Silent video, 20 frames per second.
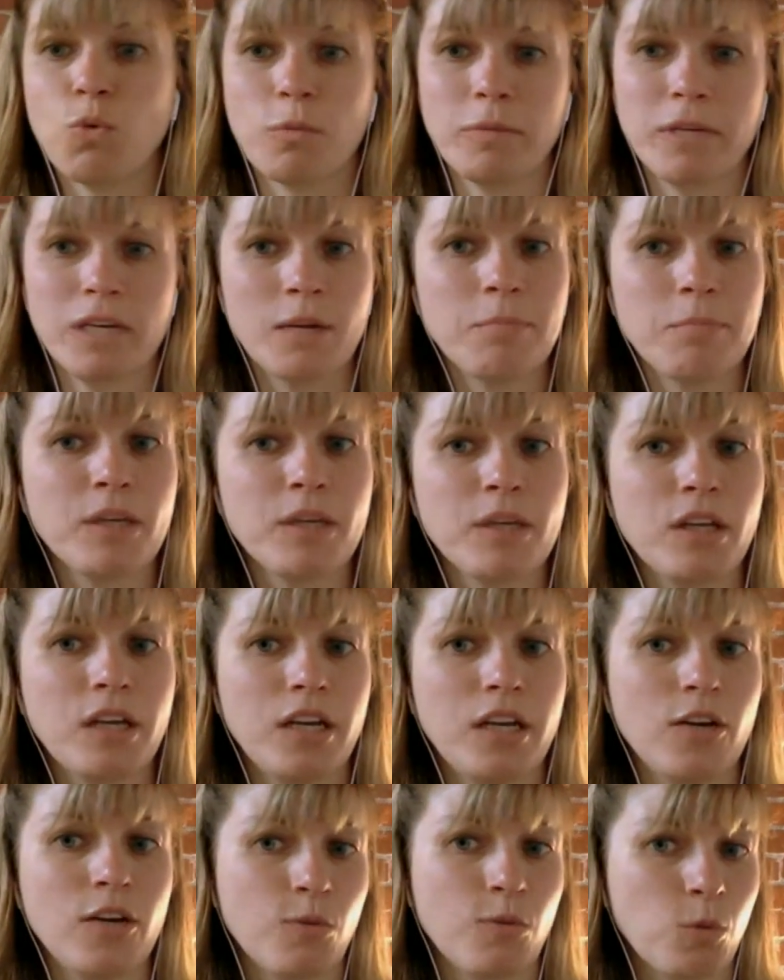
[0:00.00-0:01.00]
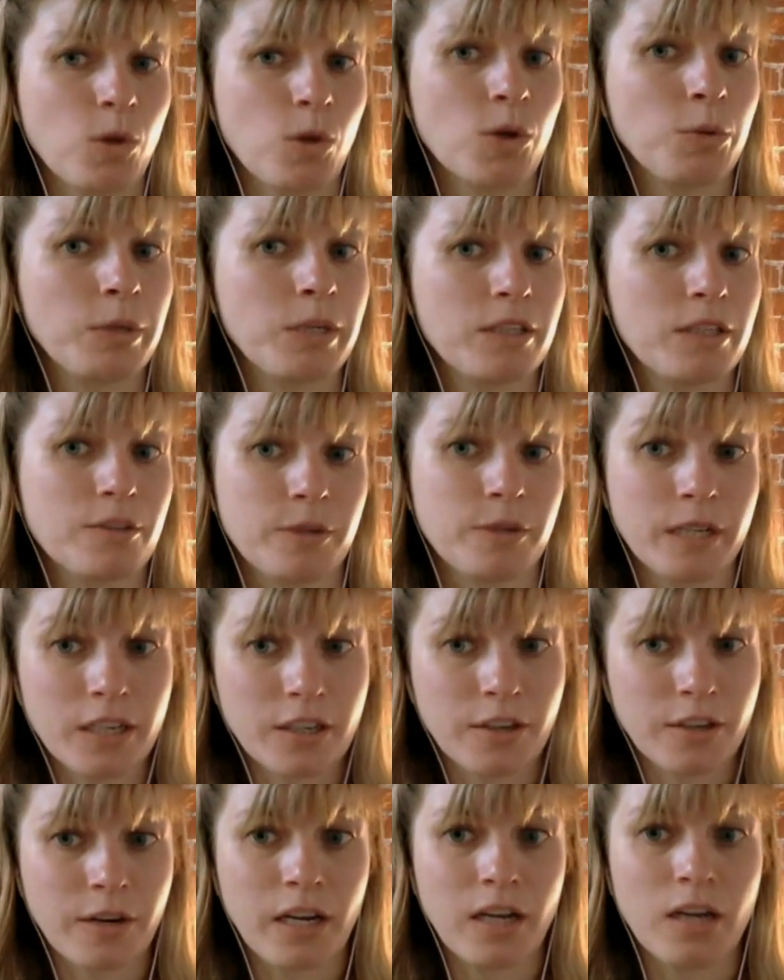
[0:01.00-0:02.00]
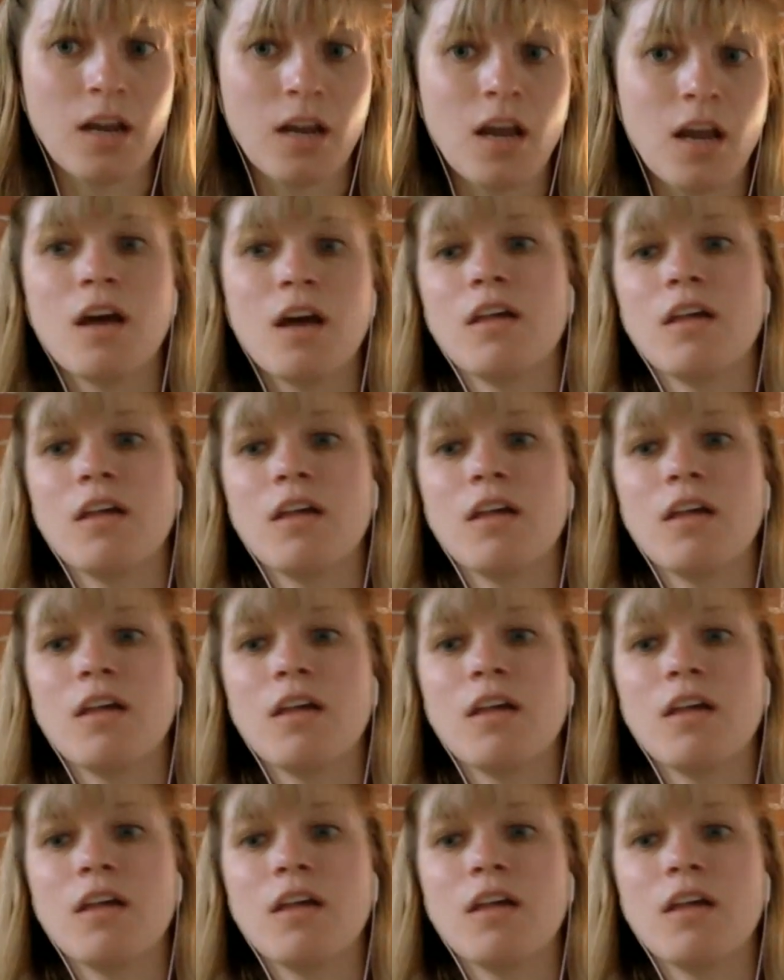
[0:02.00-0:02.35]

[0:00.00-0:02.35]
or manipulate or work with or integrate,